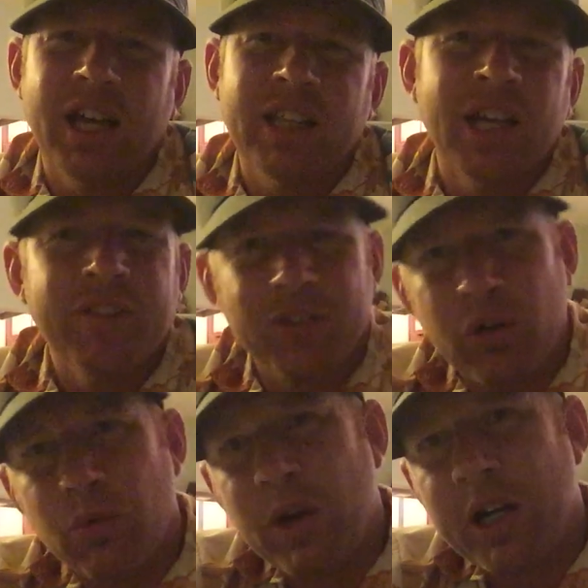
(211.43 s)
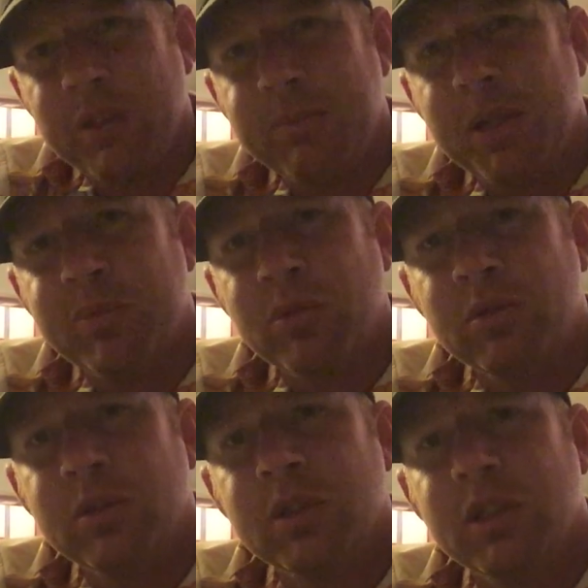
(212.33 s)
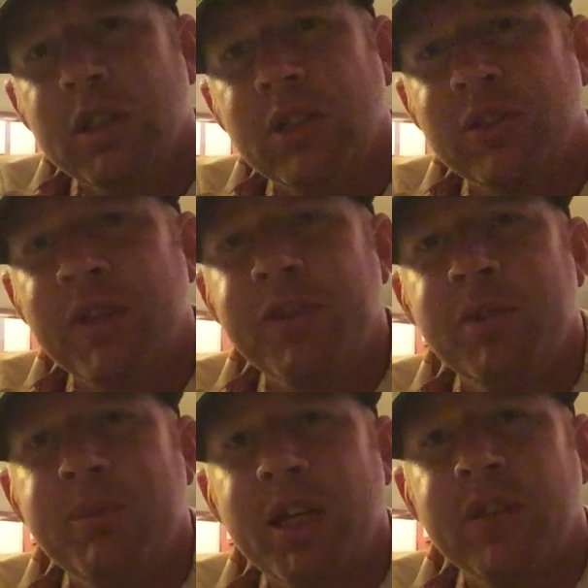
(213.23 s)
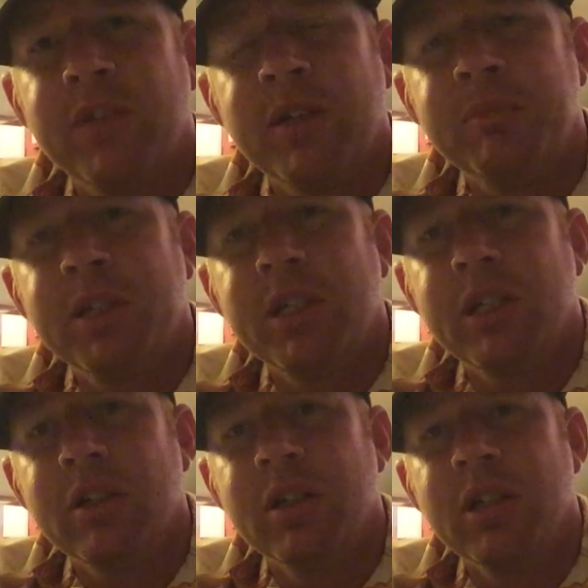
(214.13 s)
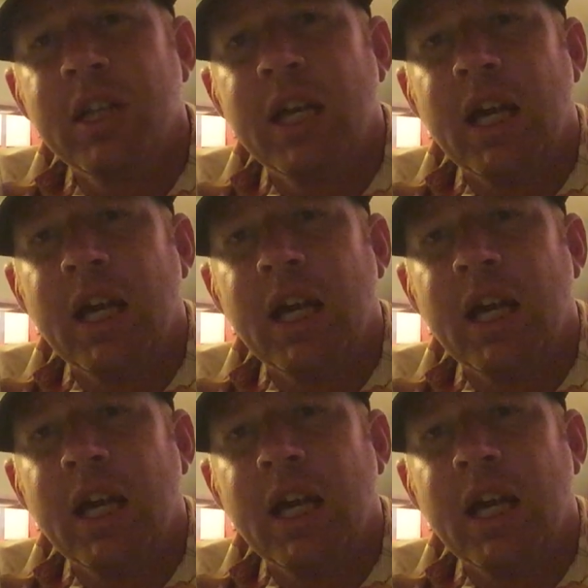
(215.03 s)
a lot of the Hawaiian people, there's not very many of them here,